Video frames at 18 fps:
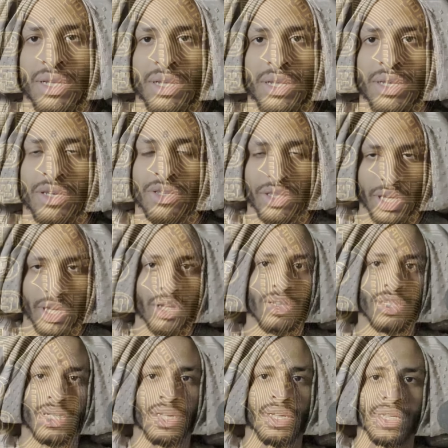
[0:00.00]
You think
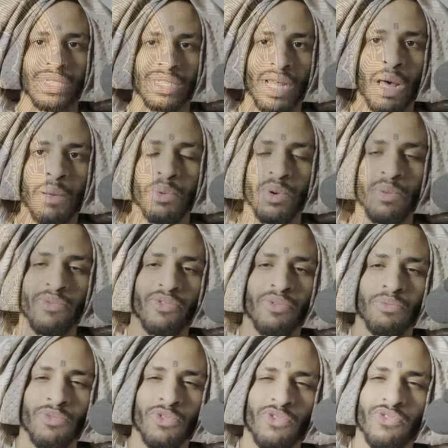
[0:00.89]
he's going to stop him
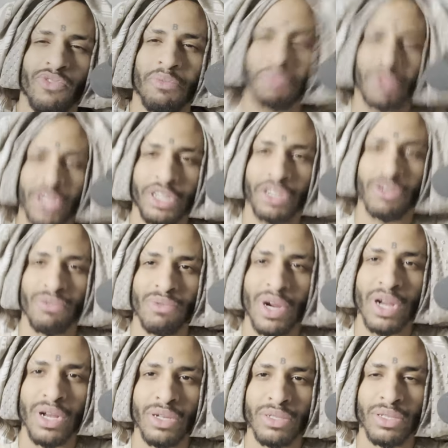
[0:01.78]
from moving money
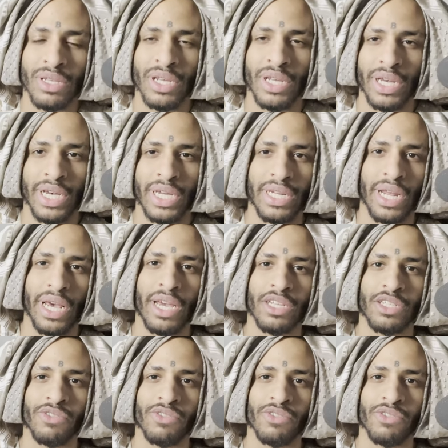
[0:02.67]
around in the age